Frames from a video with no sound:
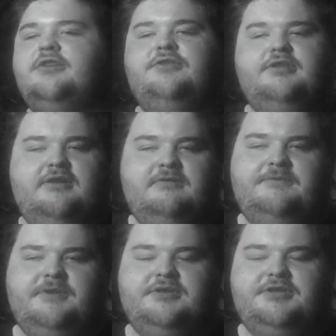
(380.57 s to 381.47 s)
Couldn't get,
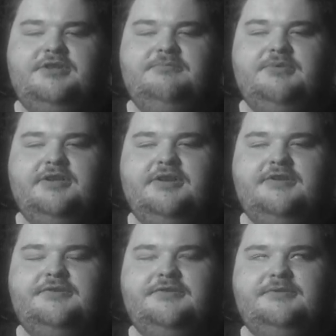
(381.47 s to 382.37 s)
finish it
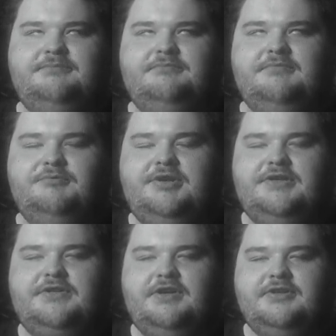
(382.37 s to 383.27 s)
because the
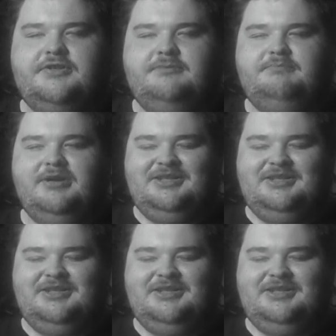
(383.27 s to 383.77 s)
Wii sucks.